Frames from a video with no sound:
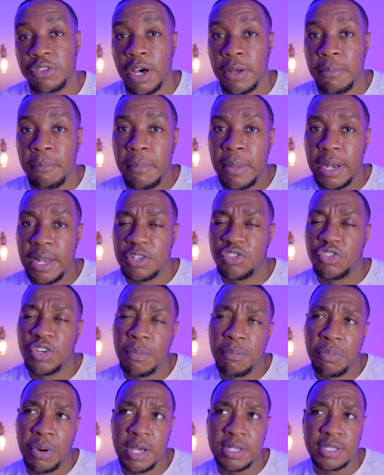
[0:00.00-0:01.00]
done
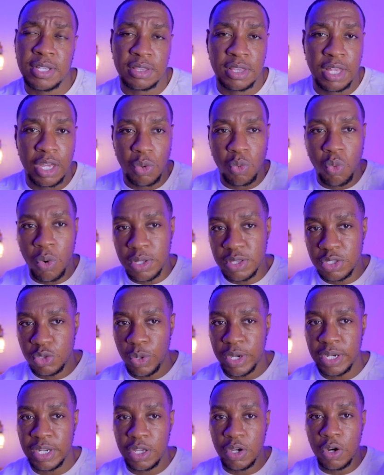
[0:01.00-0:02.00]
military press, I think
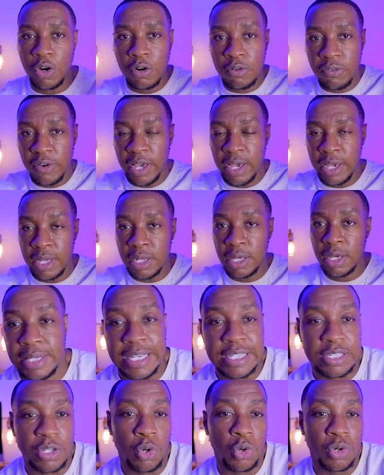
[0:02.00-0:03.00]
120 overhead.
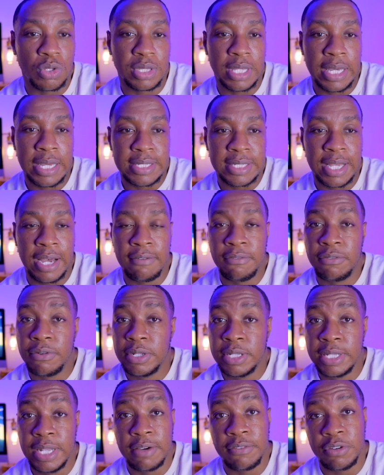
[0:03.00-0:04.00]
These are all things I've
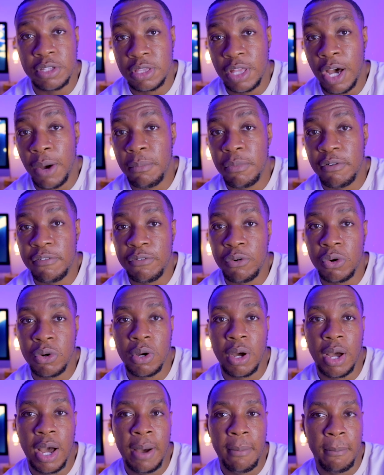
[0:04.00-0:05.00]
never done
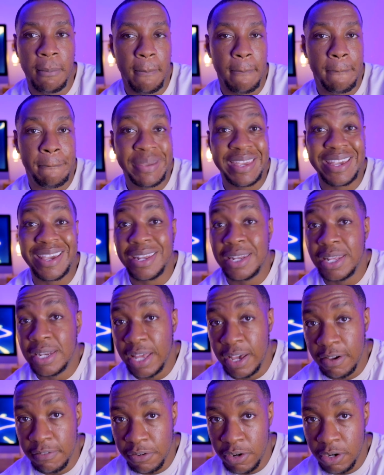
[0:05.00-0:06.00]
before. I'm bigger than
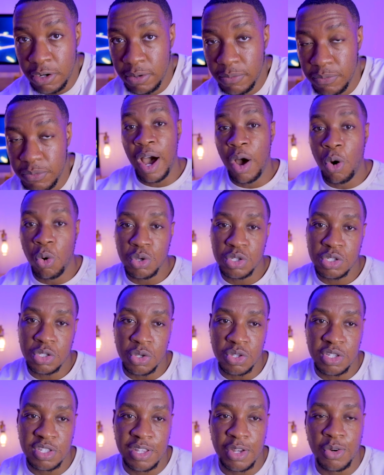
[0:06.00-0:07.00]
ever, but I
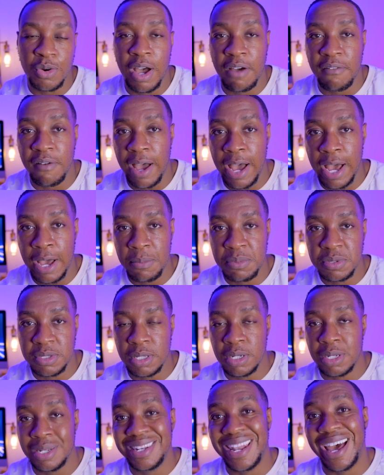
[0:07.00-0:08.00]
also still have abs.
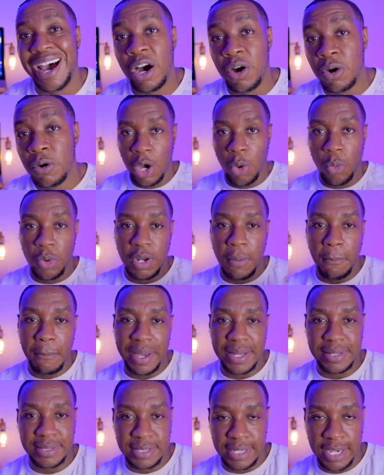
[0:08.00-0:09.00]
And now I want to
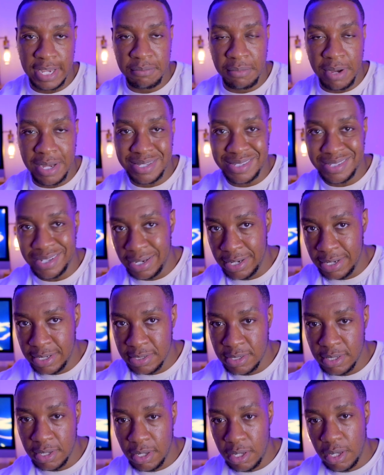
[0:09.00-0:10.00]
maintain my
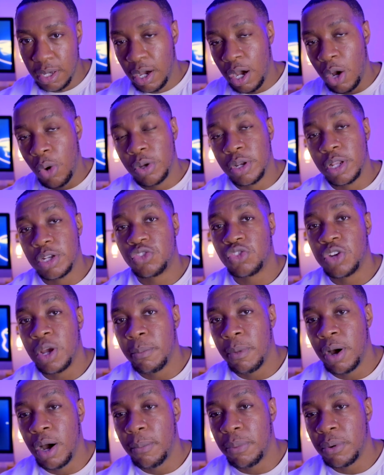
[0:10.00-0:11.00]
size. I want to
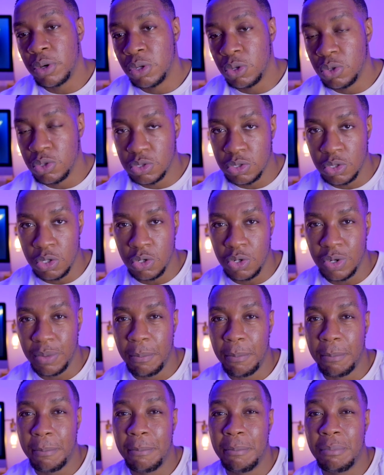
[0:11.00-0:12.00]
trim up and also
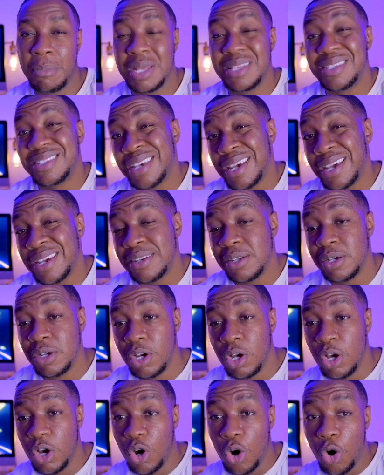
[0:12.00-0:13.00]
maintain
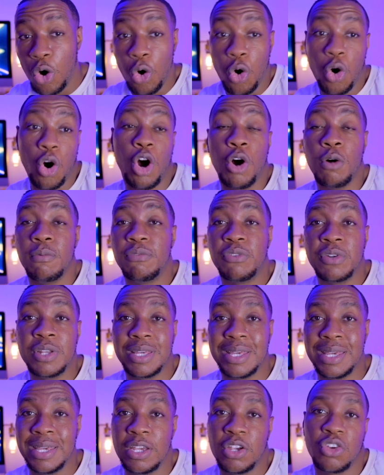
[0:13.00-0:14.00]
or
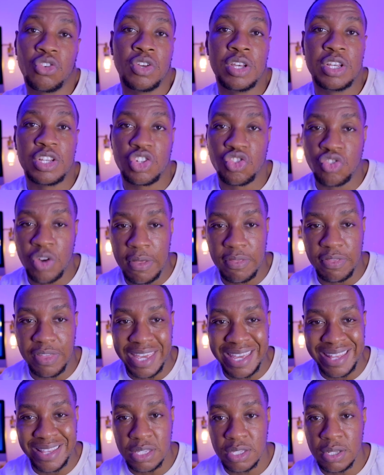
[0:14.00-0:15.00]
hopefully increase strength
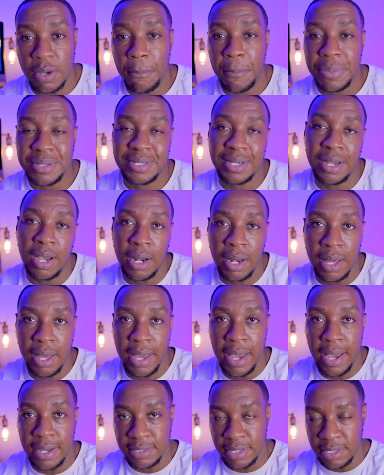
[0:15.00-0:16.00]
in some particular
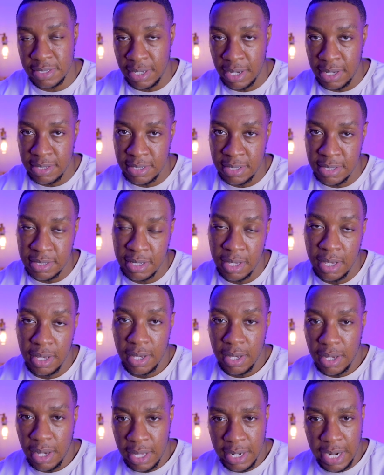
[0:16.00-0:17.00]
exercises.
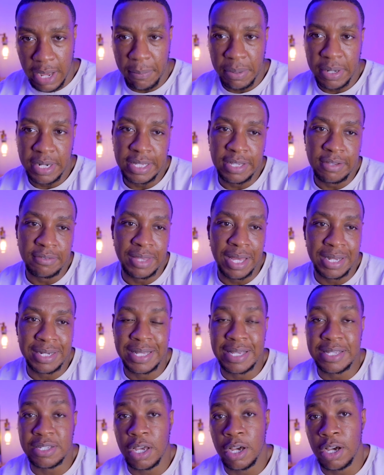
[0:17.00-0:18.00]
And I believe that
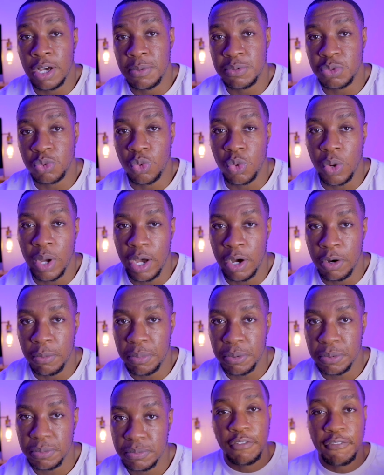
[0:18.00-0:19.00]
these herbs will
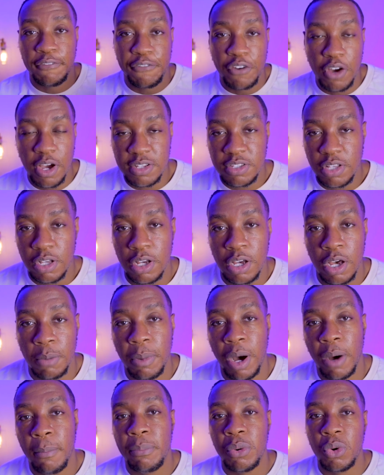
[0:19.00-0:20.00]
help. The first
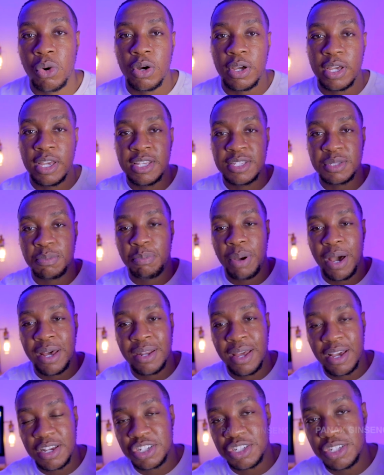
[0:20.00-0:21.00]
herb I bought is
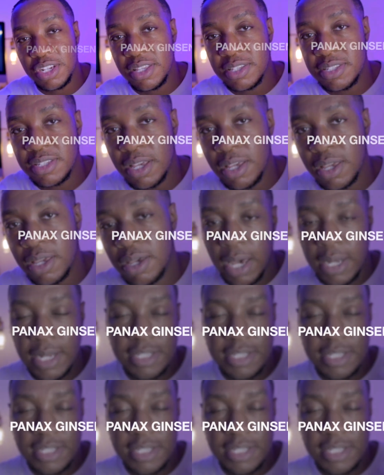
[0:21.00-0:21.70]
Panax Jinsang, and